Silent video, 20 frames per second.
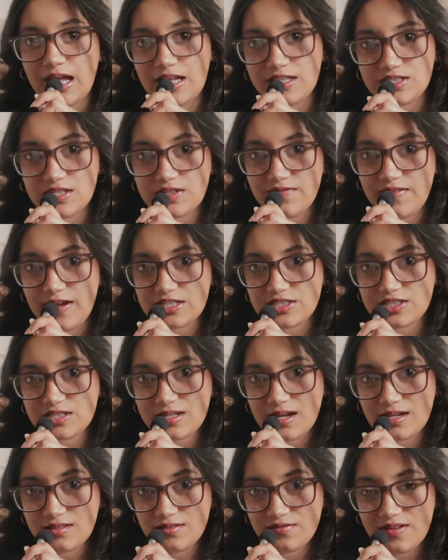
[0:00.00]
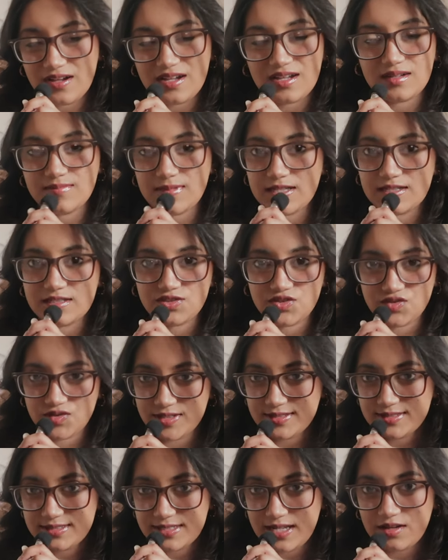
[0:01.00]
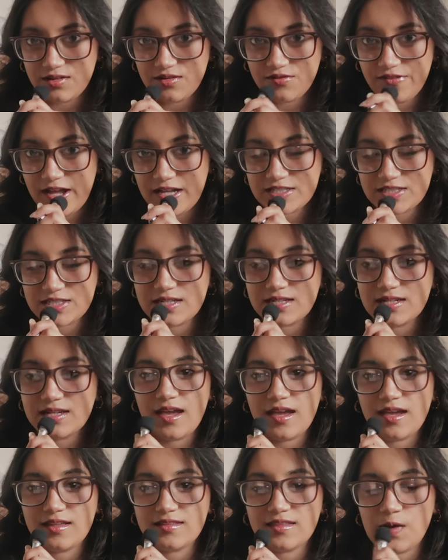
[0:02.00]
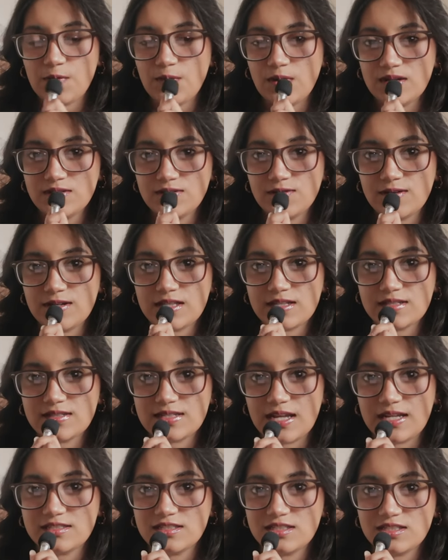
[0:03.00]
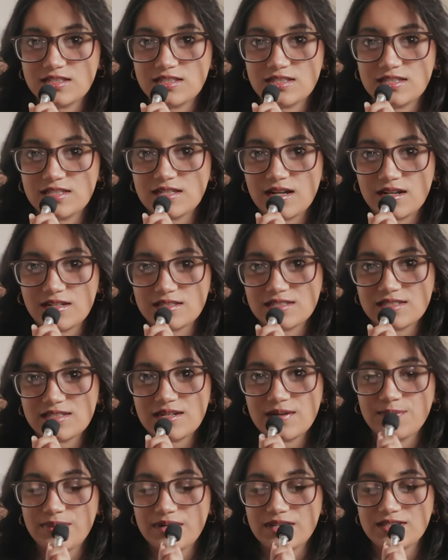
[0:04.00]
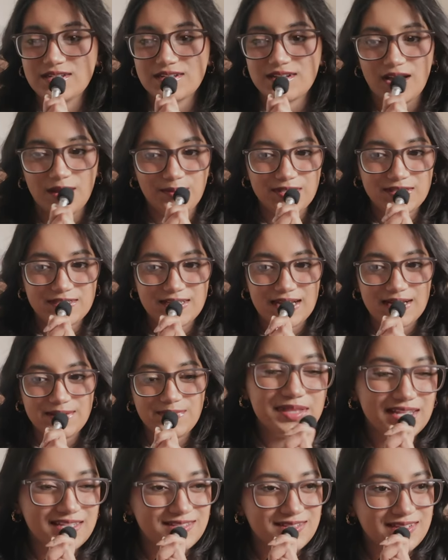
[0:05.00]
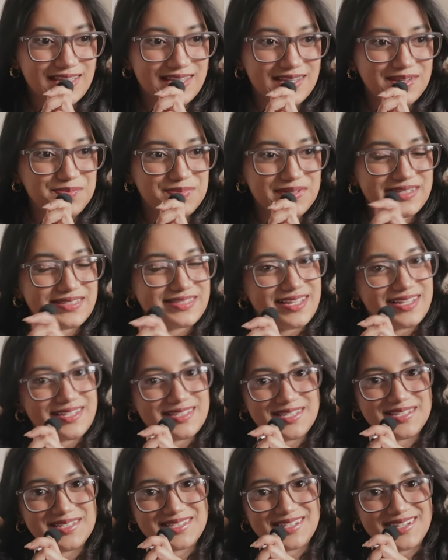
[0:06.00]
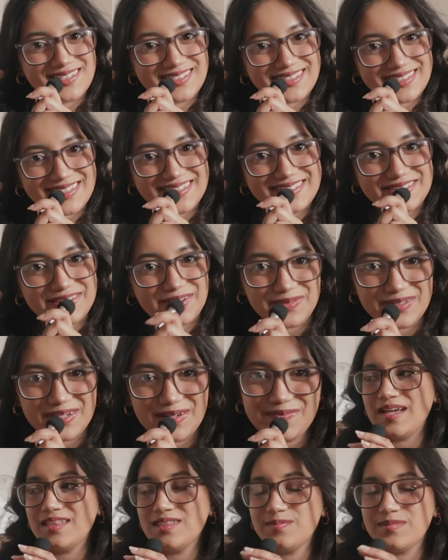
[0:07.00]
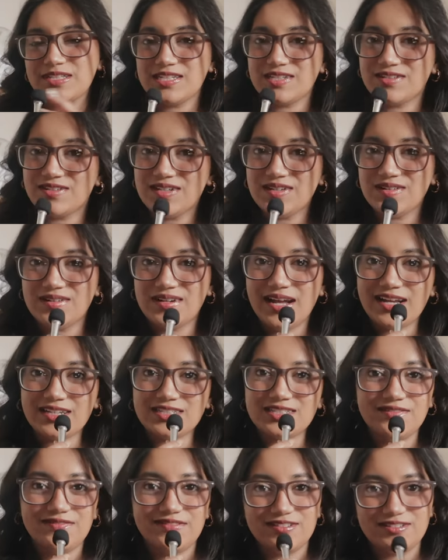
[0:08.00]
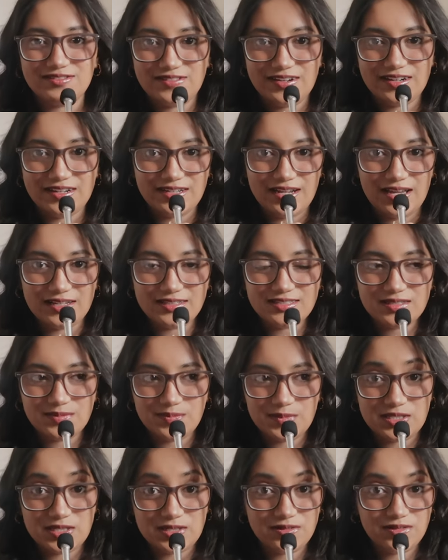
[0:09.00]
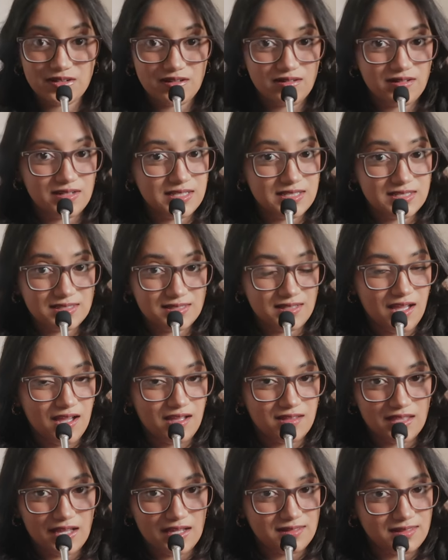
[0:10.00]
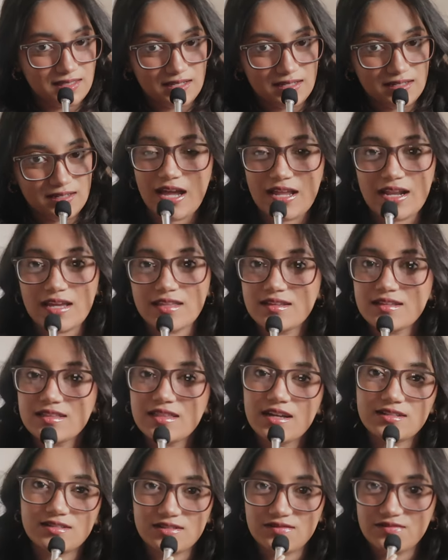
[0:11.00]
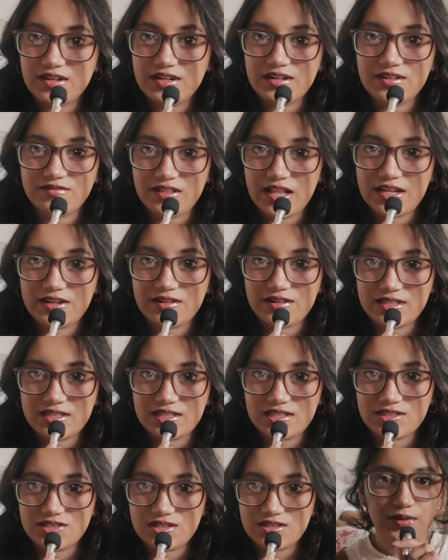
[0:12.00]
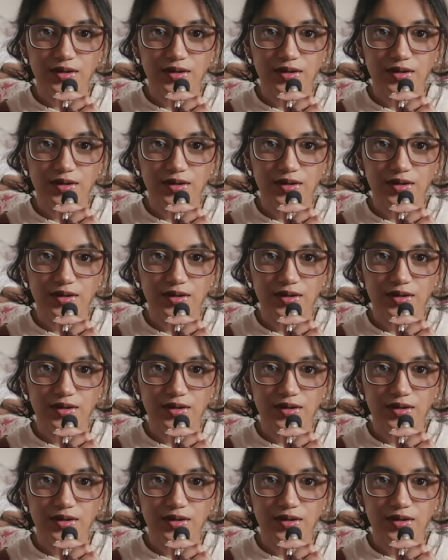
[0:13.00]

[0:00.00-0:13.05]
edgy fashion kind of vibe, like street style fashion. And I wanted to wear this to NCT concert, but it didn't come in time. But that's okay, because AT's concert is coming up. And the material actually feels very nice. The material is not that thin, and I think that it's a very flattering t-shirt.